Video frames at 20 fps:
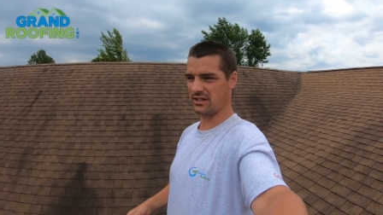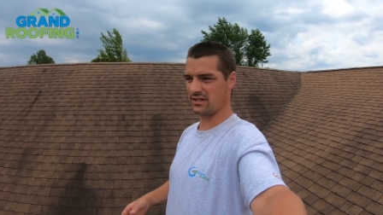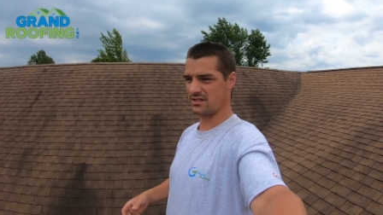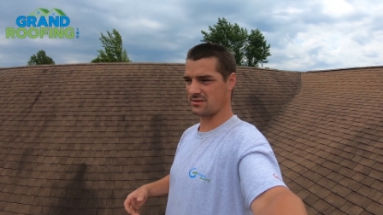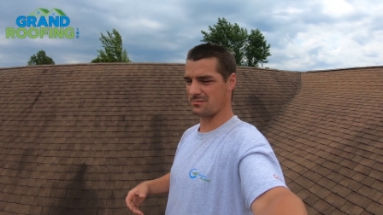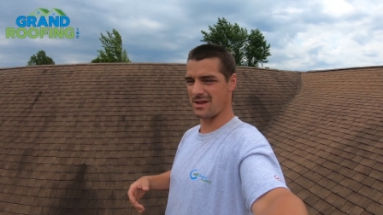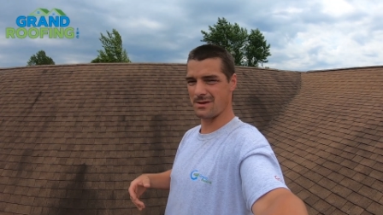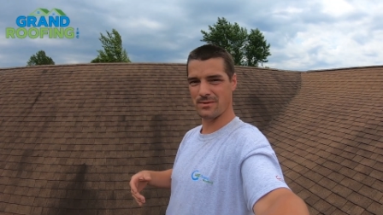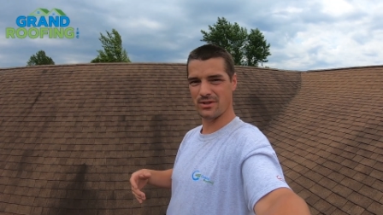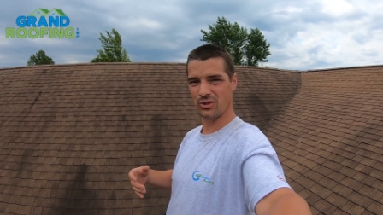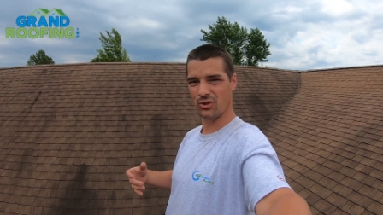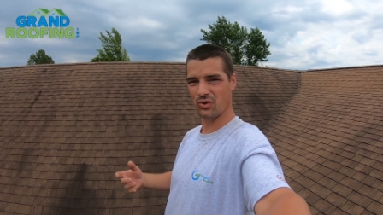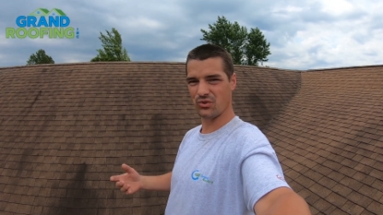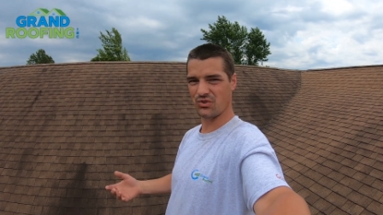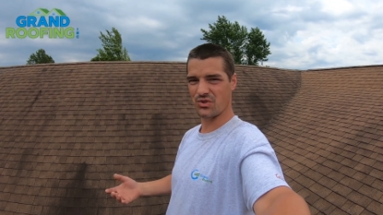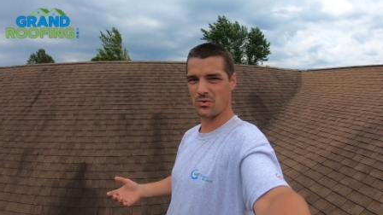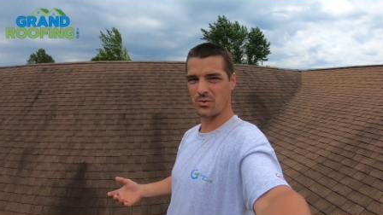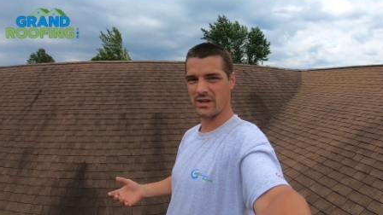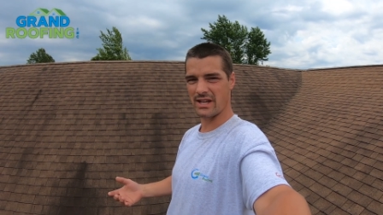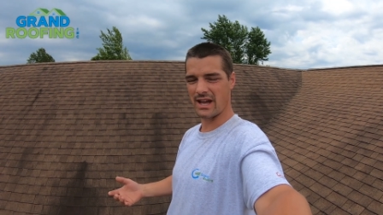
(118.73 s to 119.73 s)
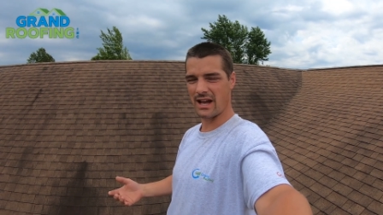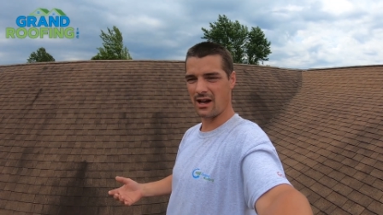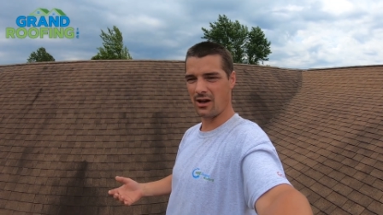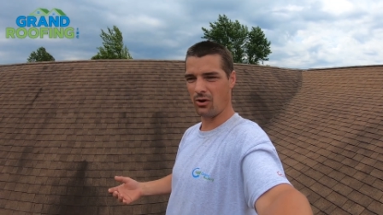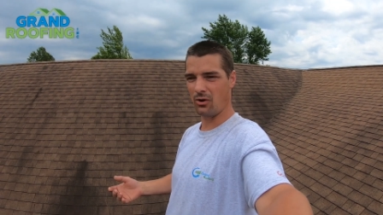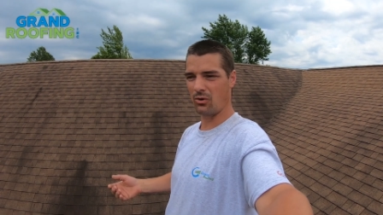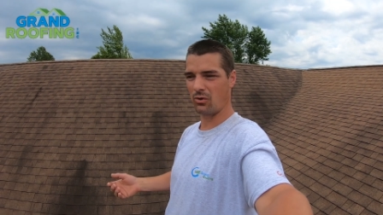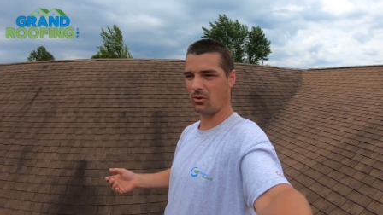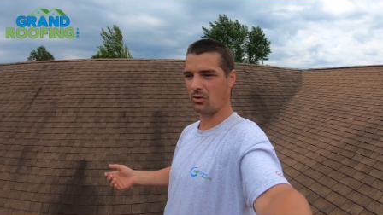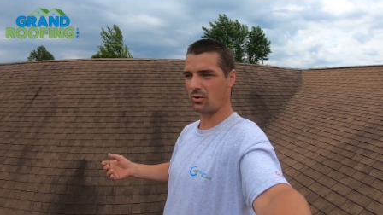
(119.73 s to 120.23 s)
and it's maybe a little dewy
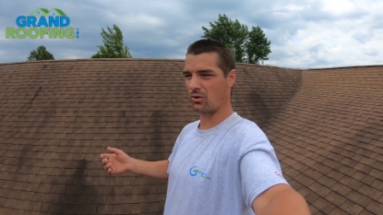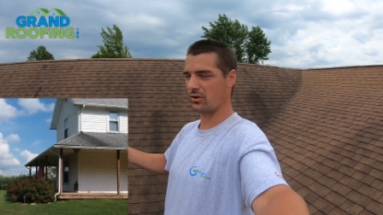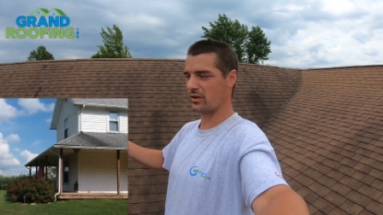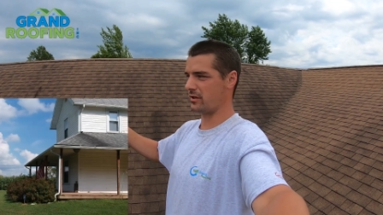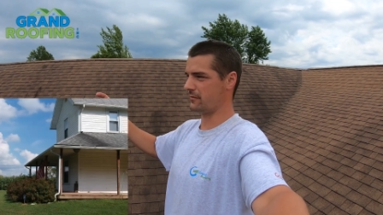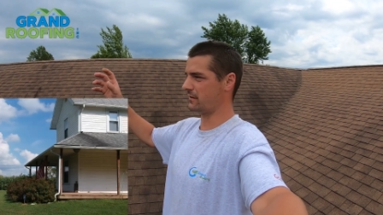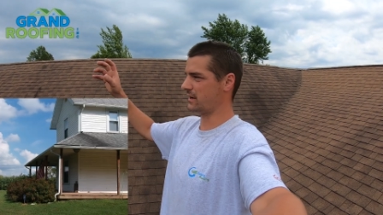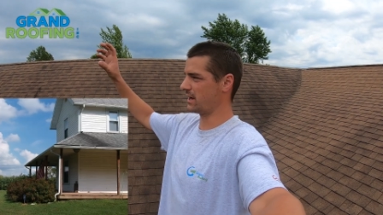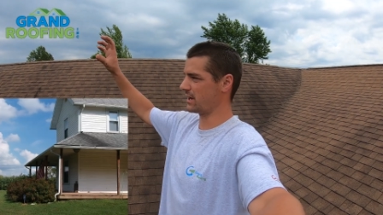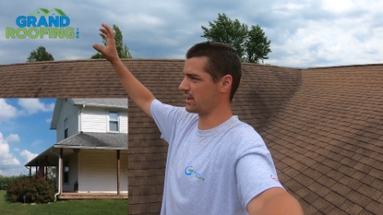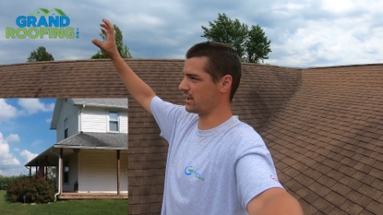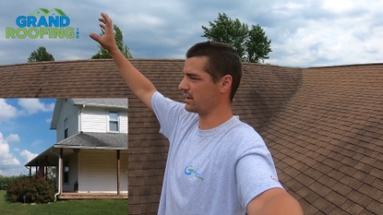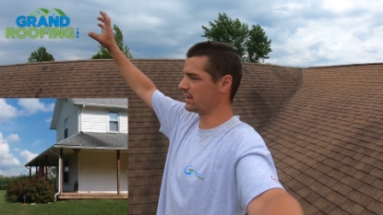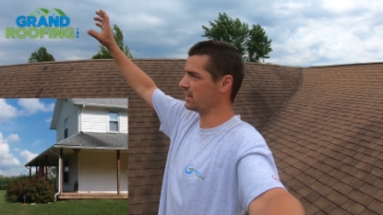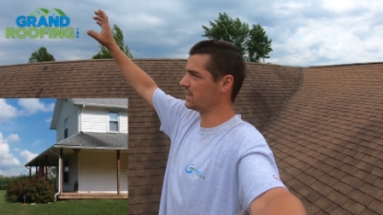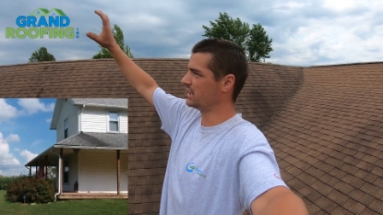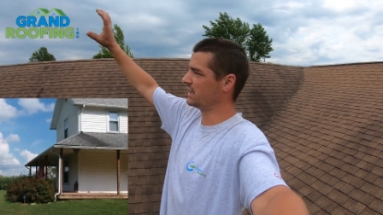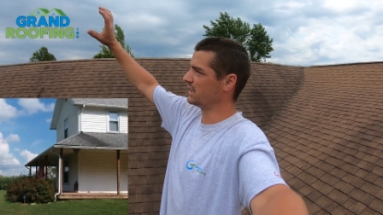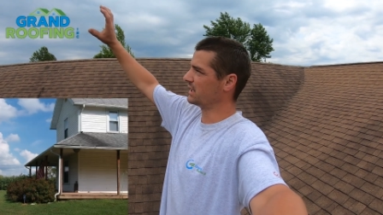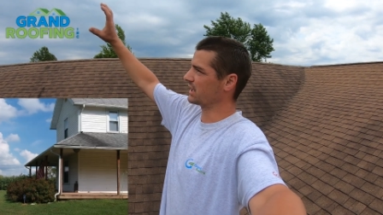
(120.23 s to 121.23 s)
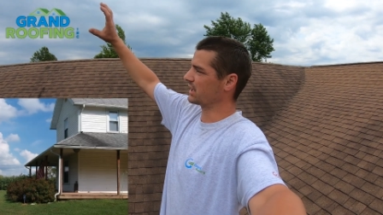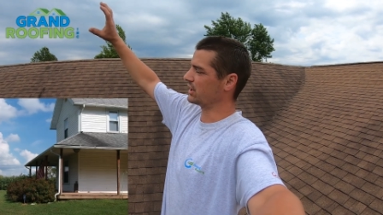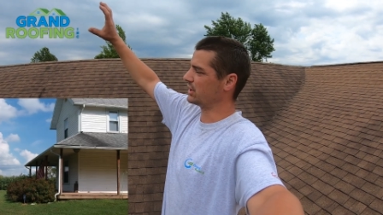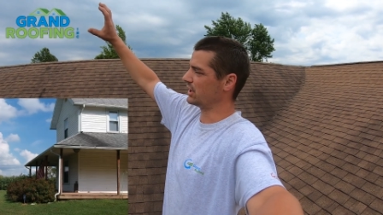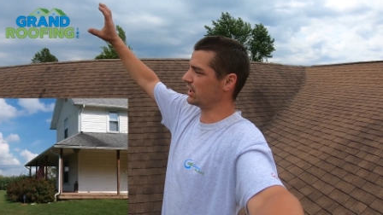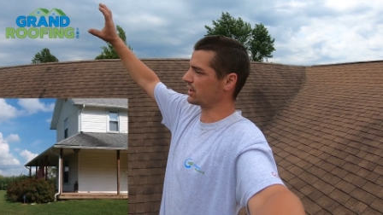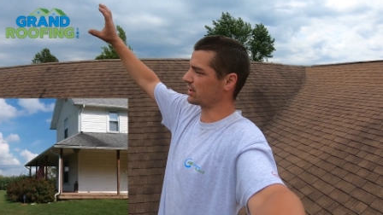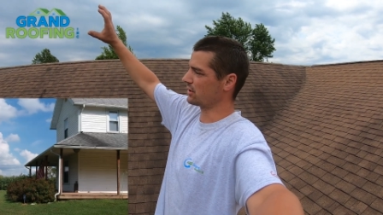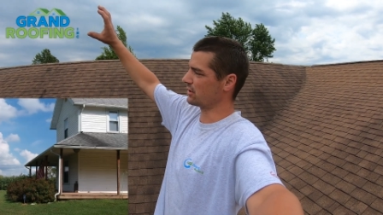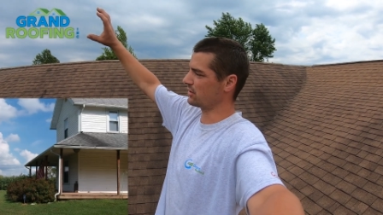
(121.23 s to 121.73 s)
out or they've got a
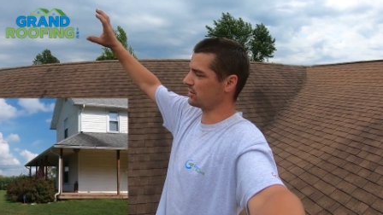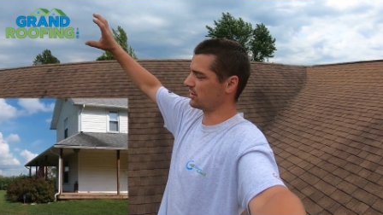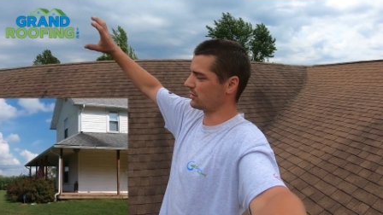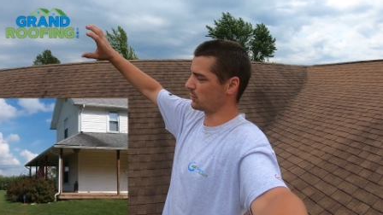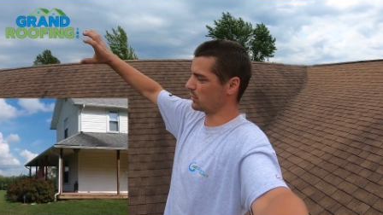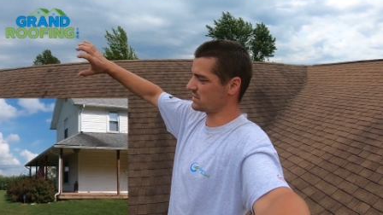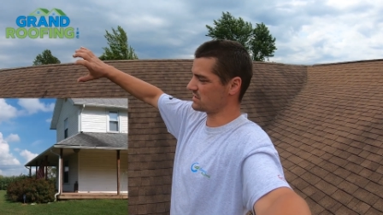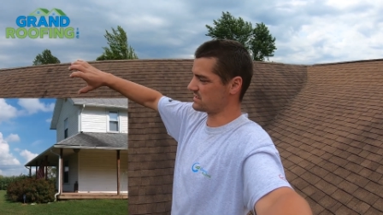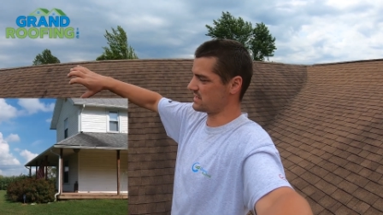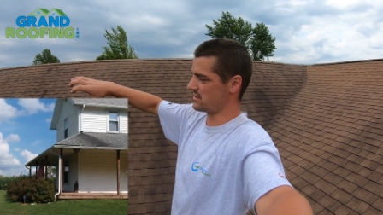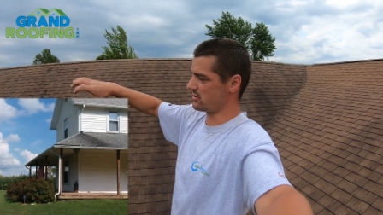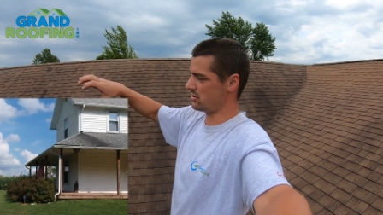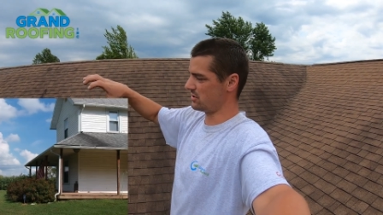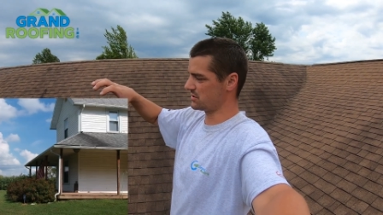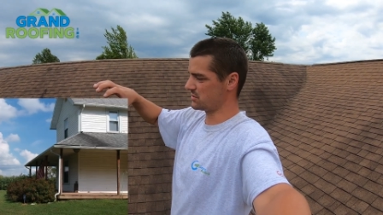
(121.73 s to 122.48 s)
gutter that runs down